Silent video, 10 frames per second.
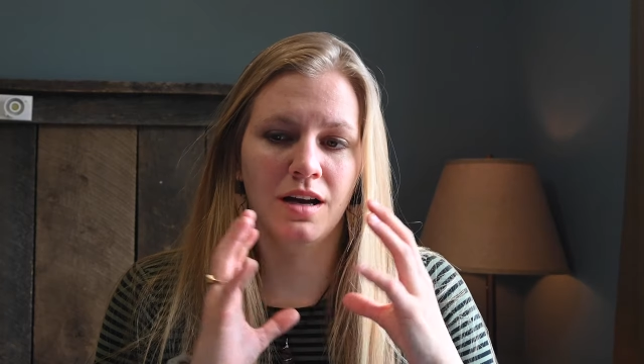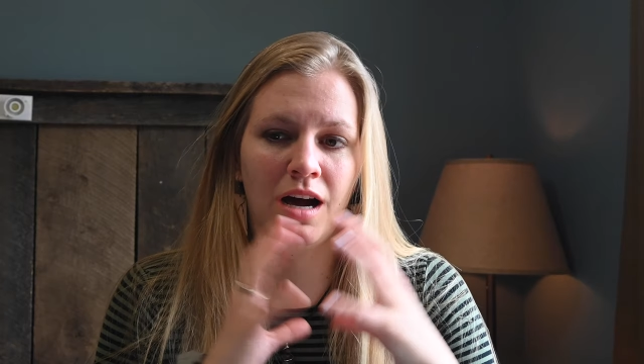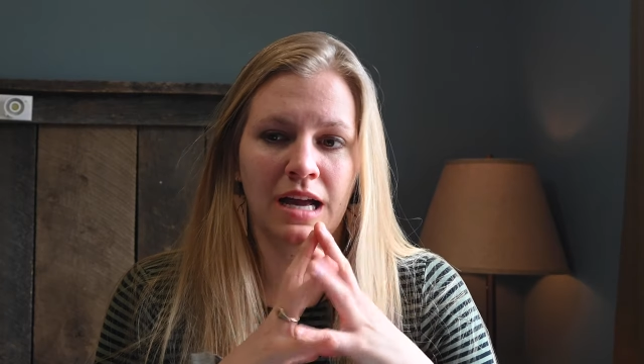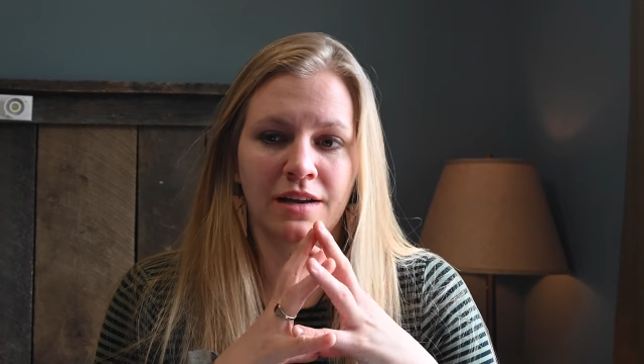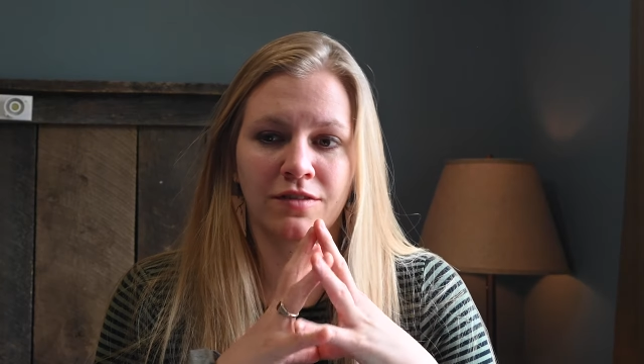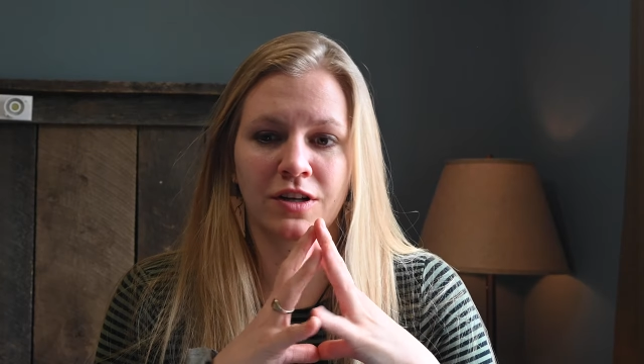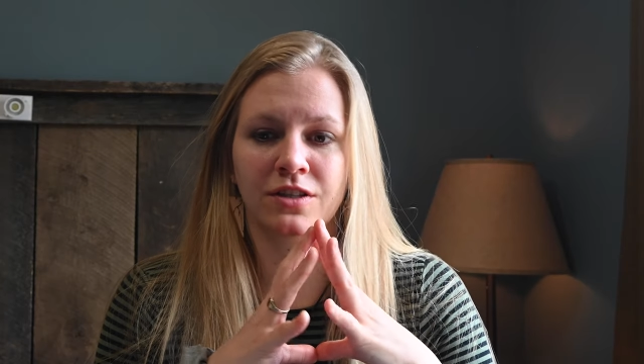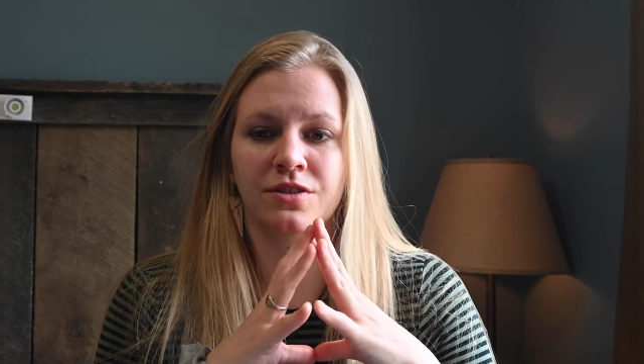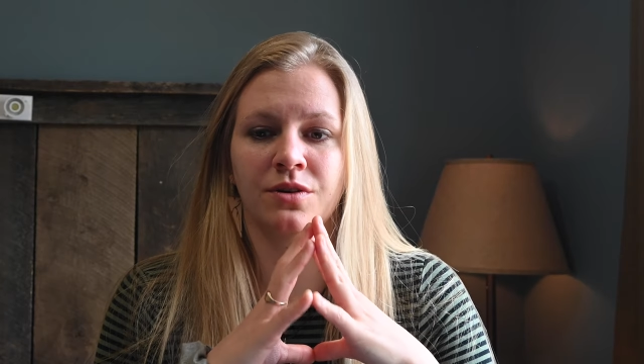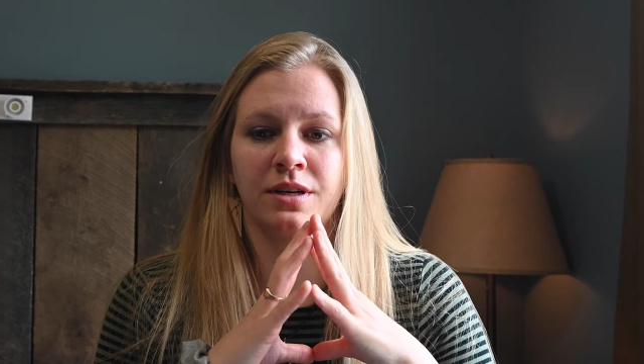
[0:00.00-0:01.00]
I have
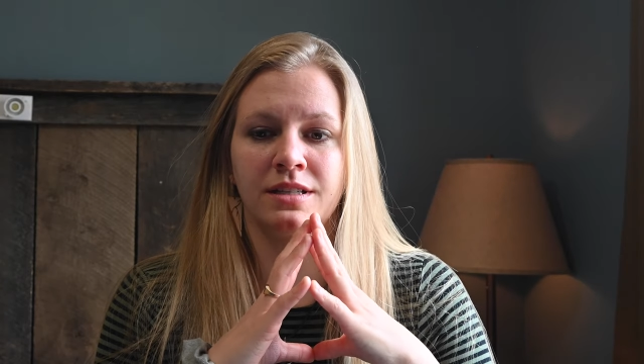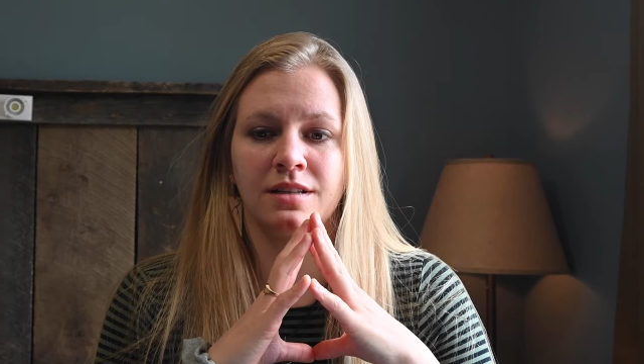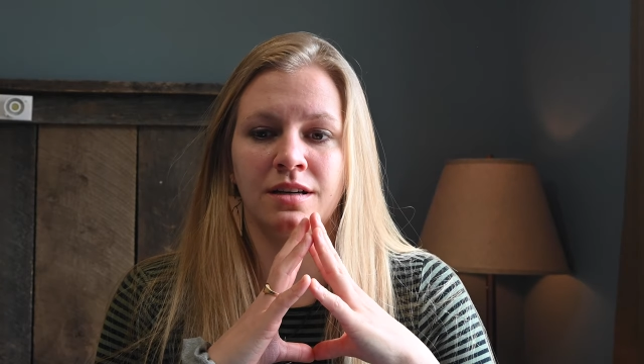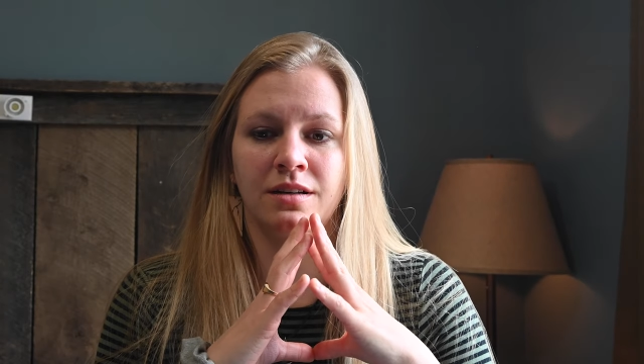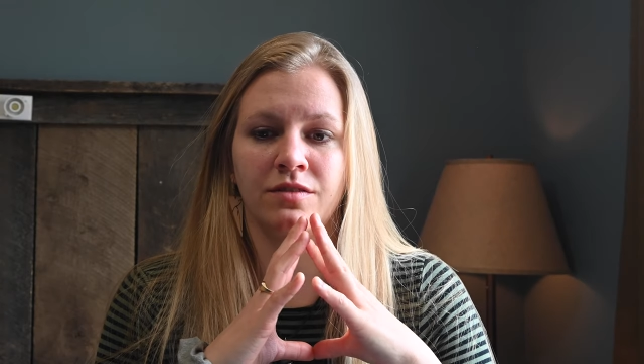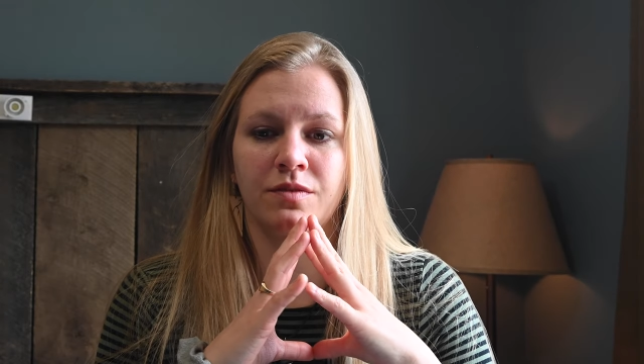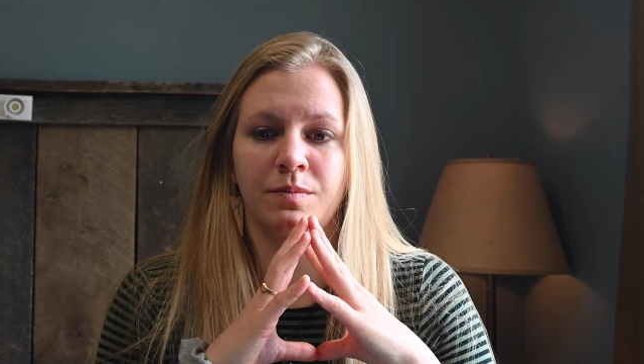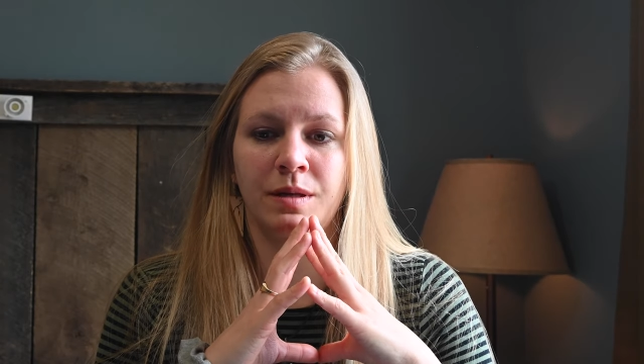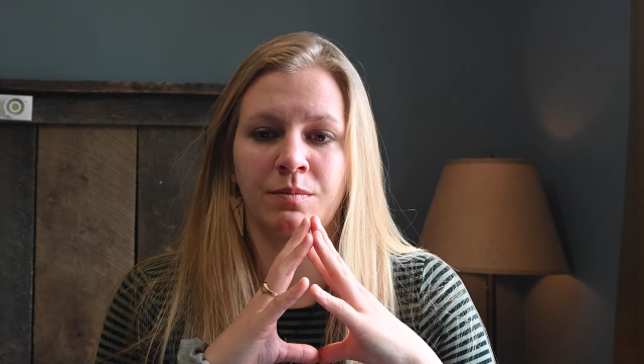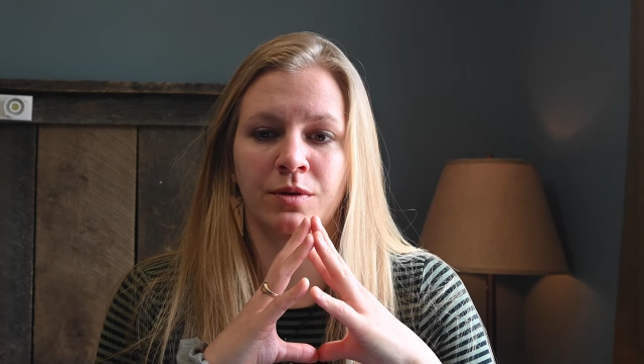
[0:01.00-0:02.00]
heard stories of
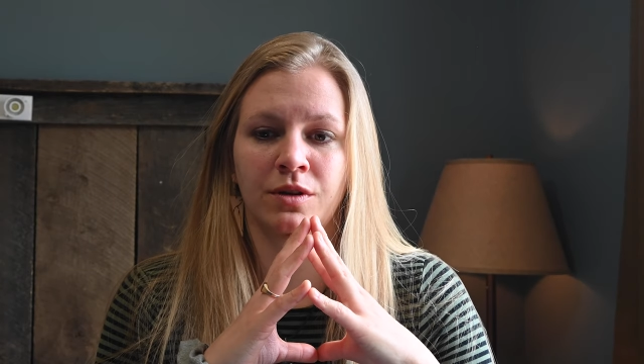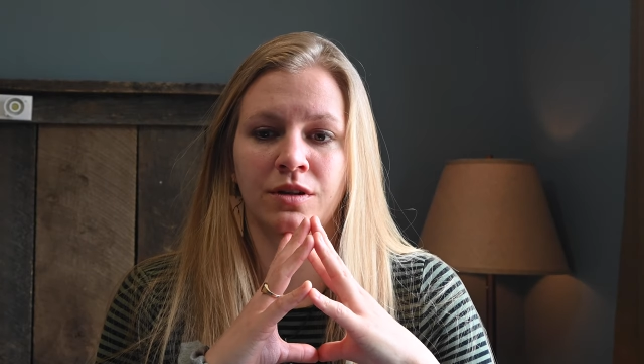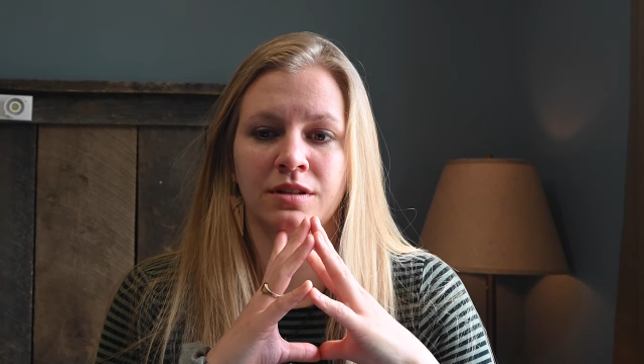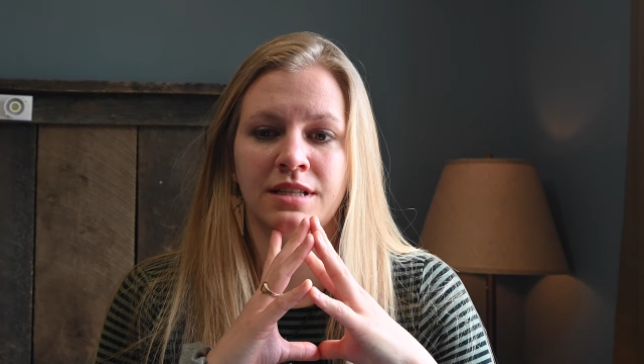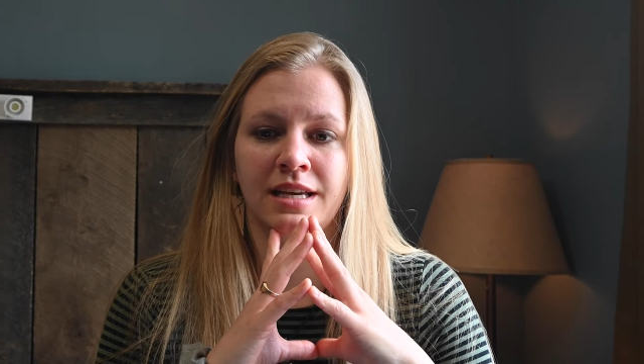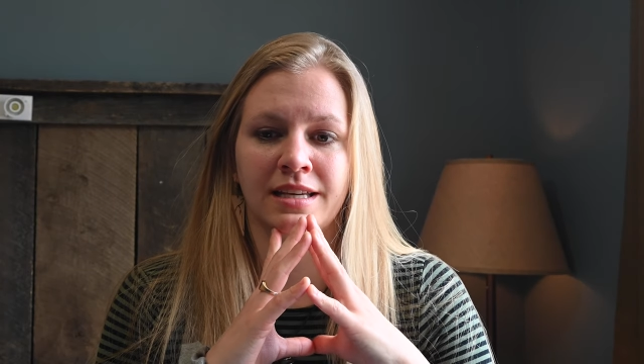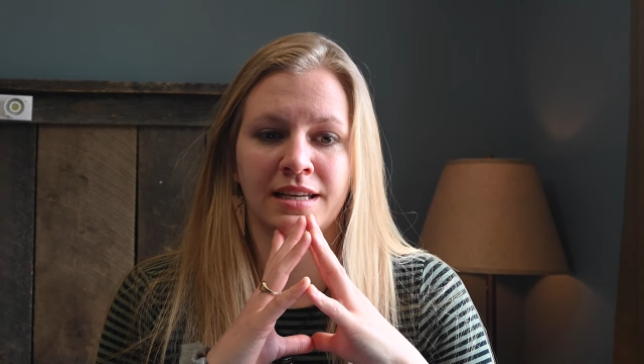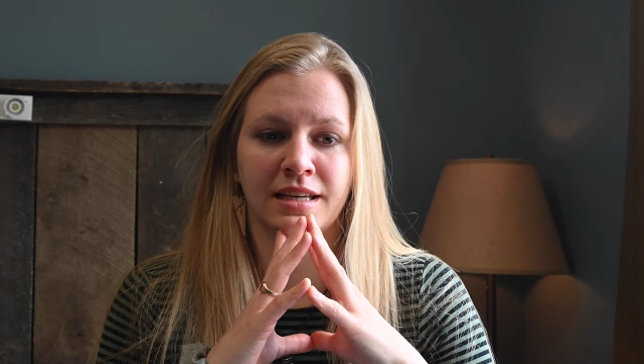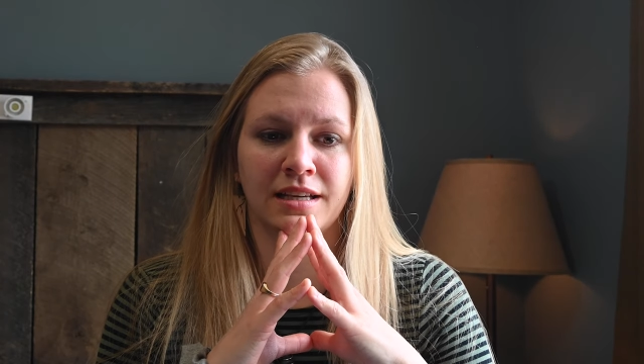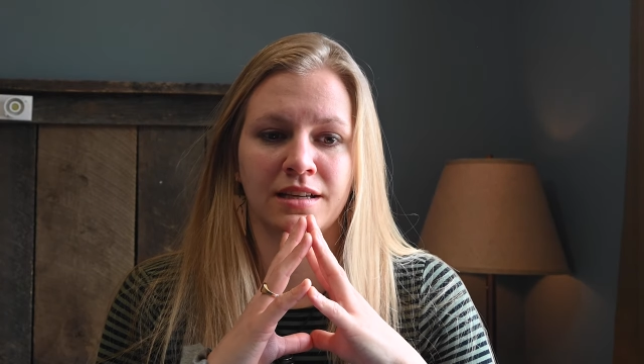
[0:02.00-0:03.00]
people
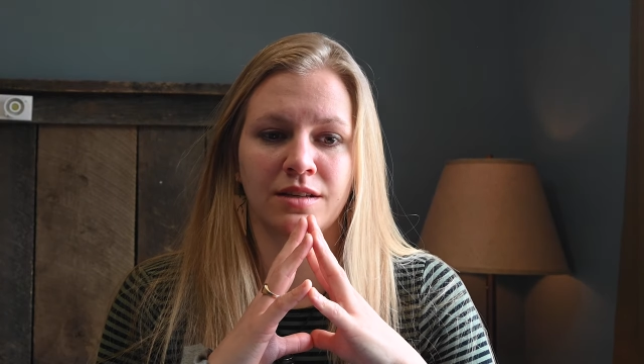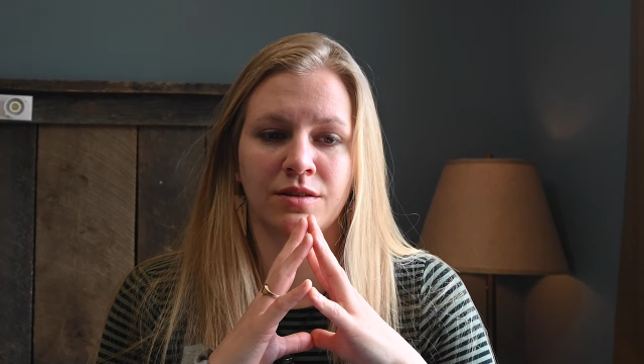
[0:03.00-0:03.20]
taking